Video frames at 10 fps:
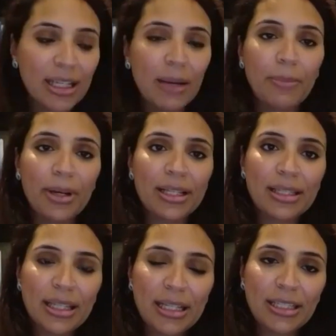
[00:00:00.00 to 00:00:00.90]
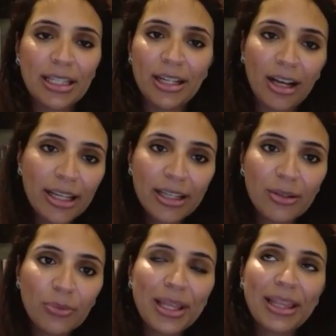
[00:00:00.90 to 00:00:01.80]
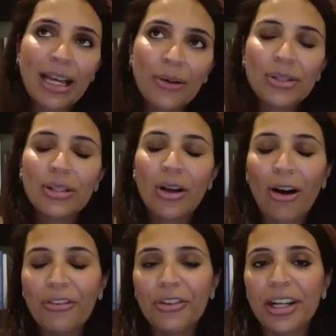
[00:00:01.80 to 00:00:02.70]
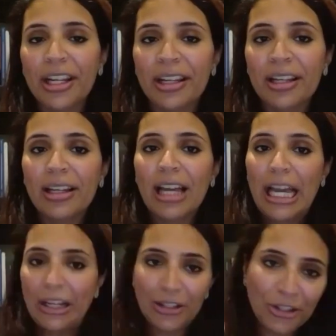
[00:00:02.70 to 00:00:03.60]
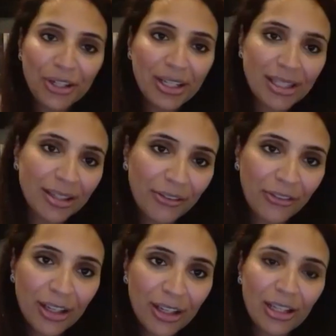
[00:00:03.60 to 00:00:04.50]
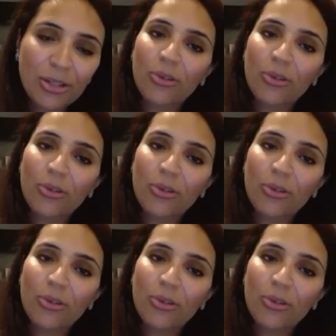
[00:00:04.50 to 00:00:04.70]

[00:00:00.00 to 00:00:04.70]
But denial without offering an alternative is no